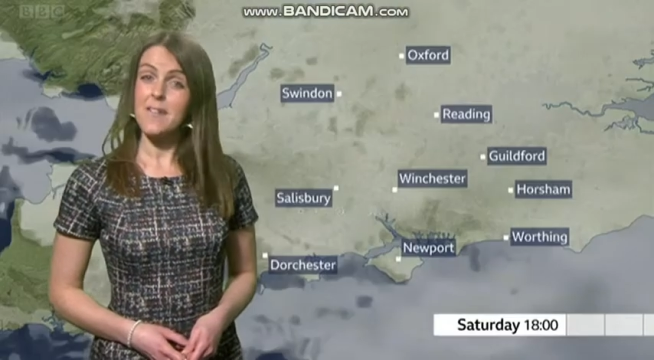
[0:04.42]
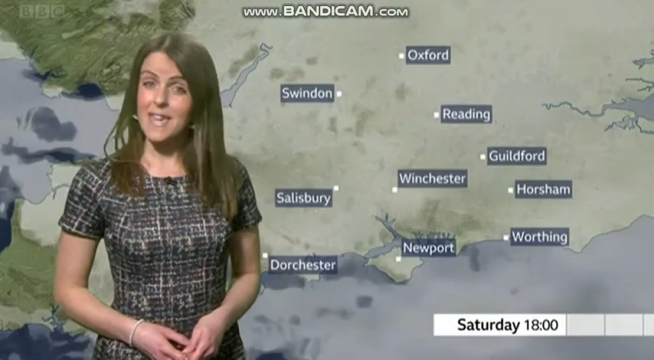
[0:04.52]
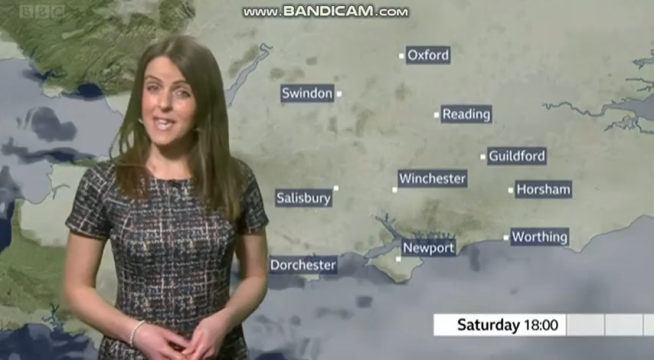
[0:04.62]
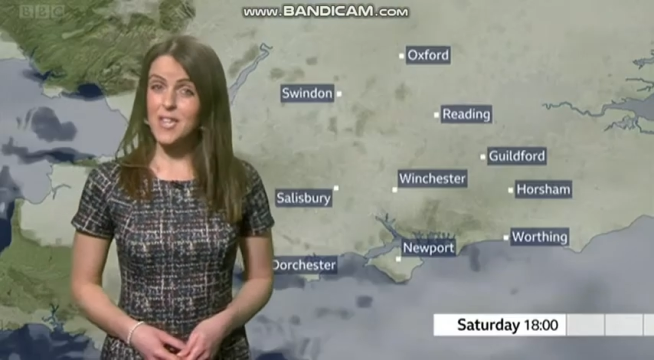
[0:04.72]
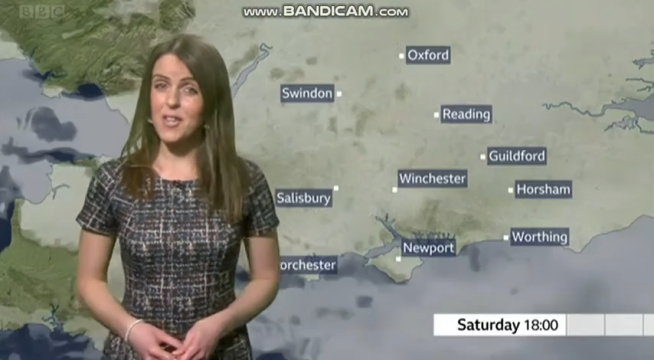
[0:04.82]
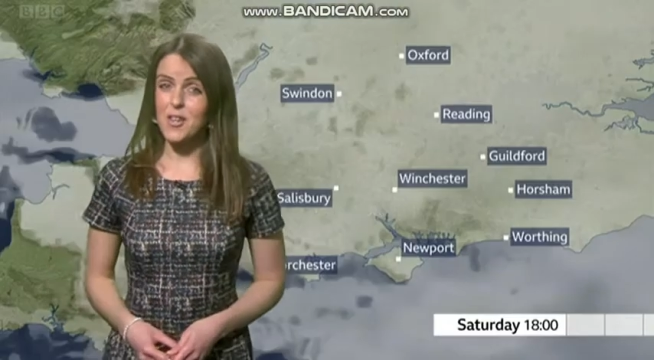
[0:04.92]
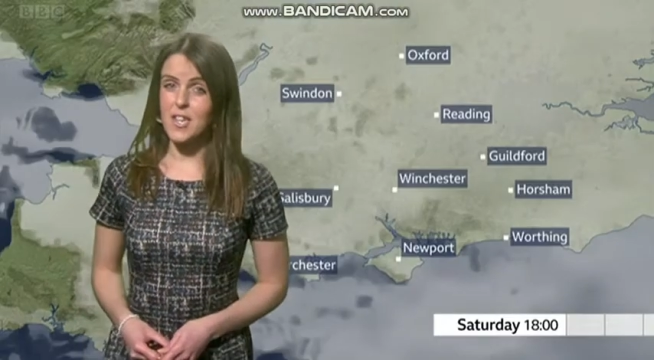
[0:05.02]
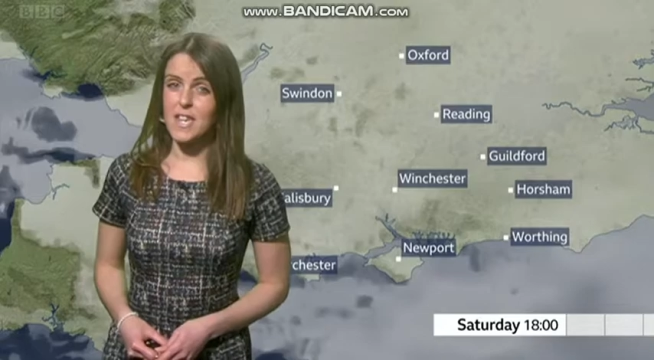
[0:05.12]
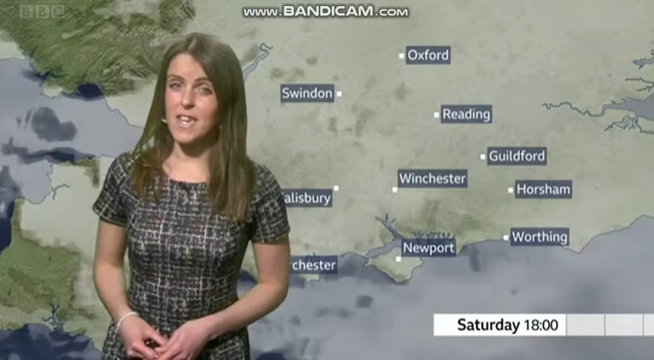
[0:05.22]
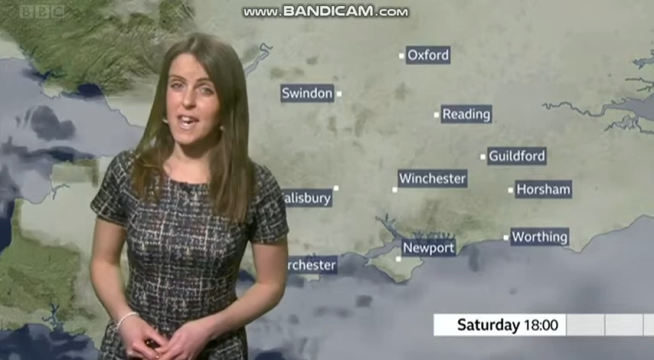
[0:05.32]
go into
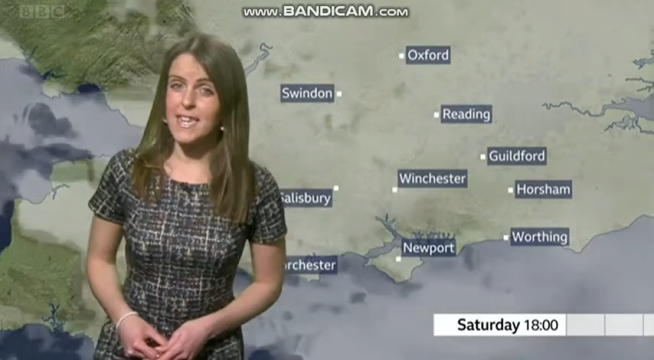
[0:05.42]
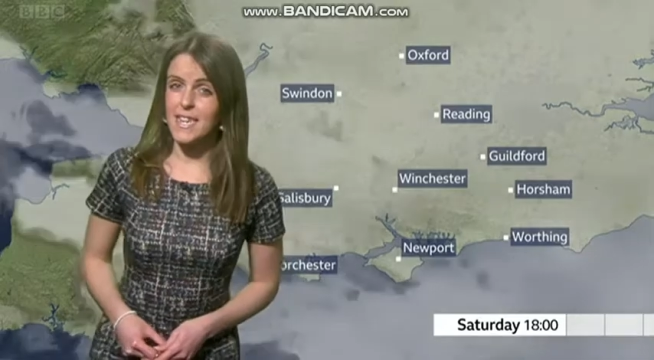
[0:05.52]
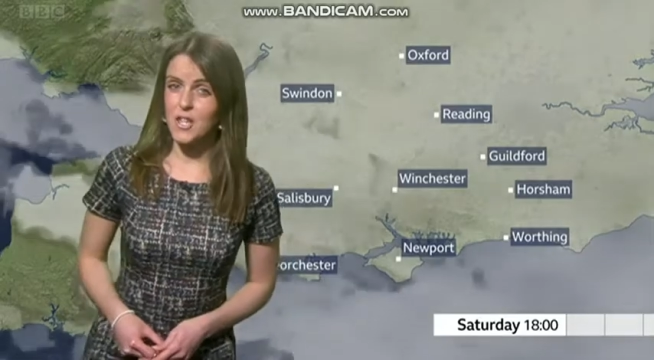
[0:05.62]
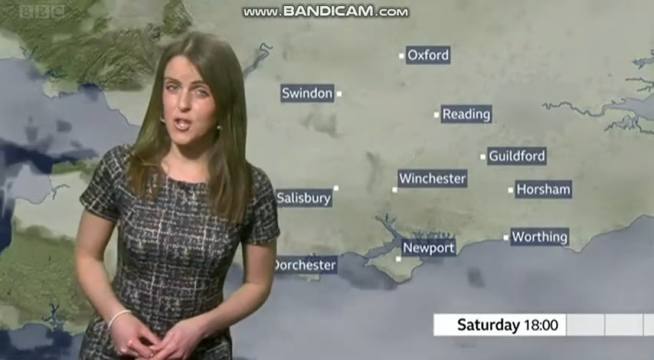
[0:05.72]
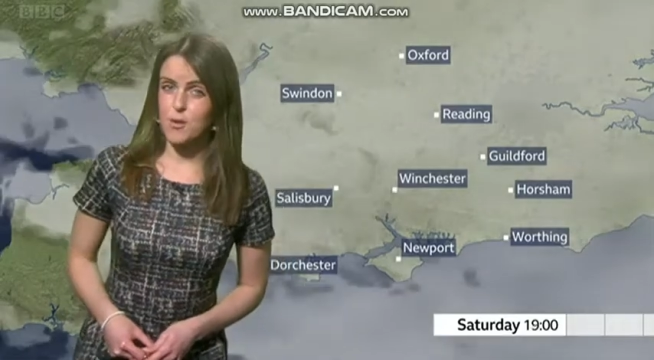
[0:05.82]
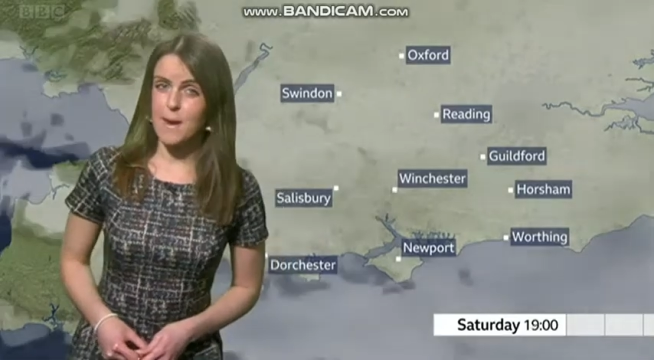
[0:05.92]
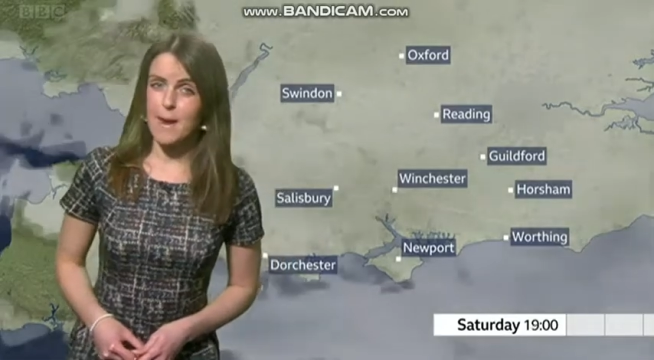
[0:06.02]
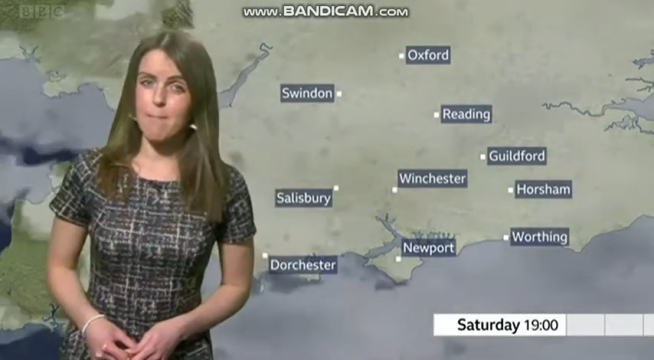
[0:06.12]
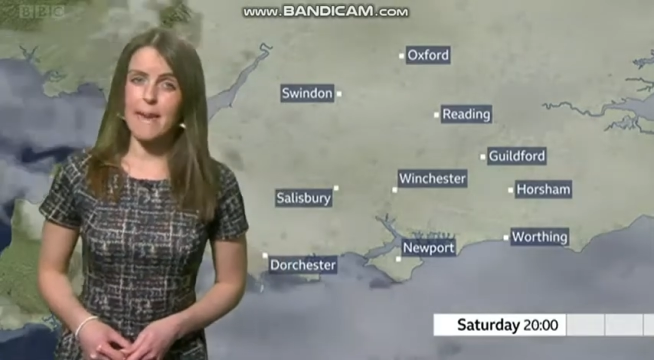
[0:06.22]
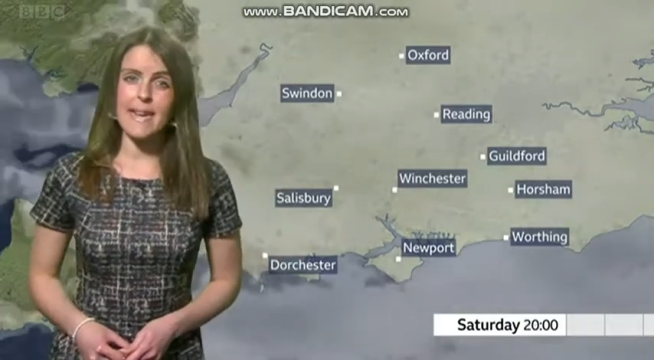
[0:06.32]
tonight, it should
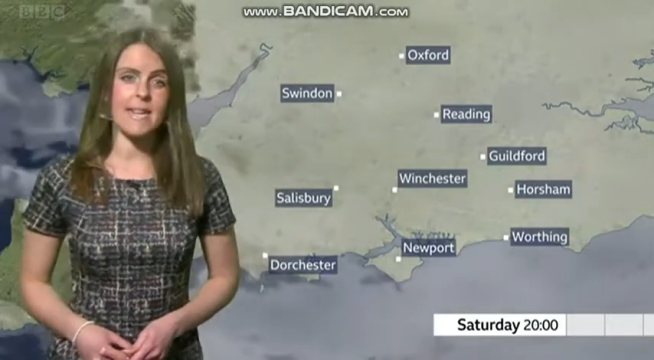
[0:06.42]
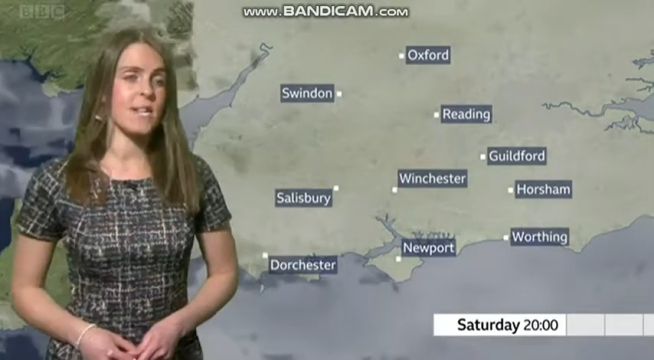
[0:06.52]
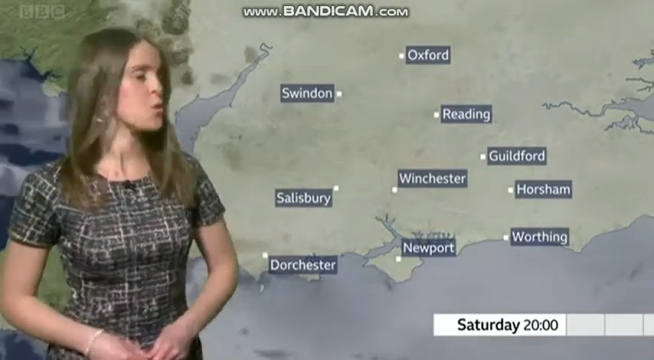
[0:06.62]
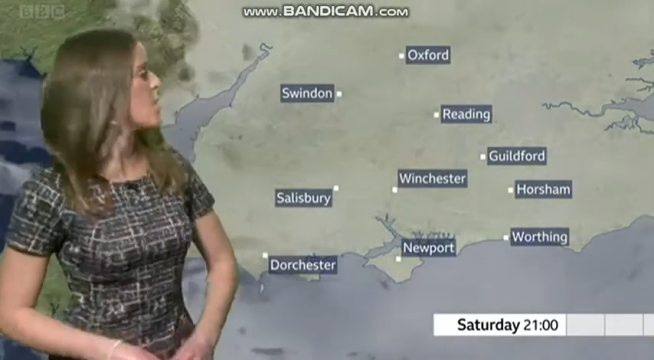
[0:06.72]
remain mainly